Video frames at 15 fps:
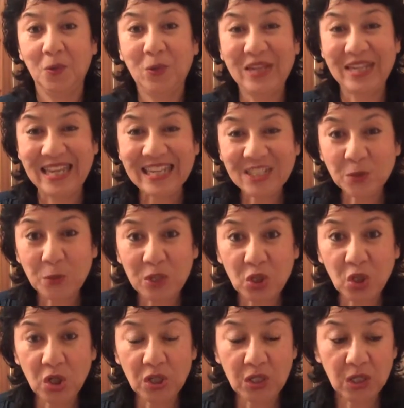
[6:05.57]
When next we
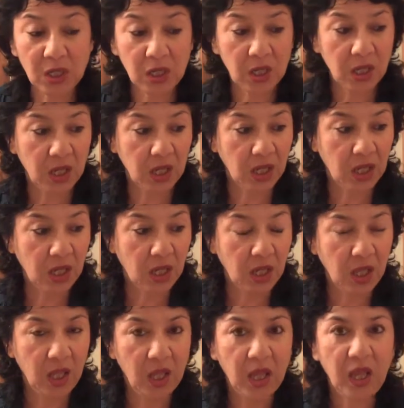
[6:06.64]
looked,
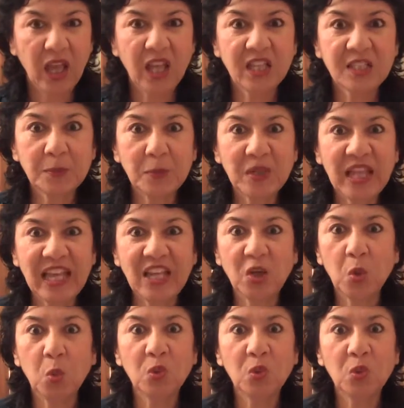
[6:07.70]
his plate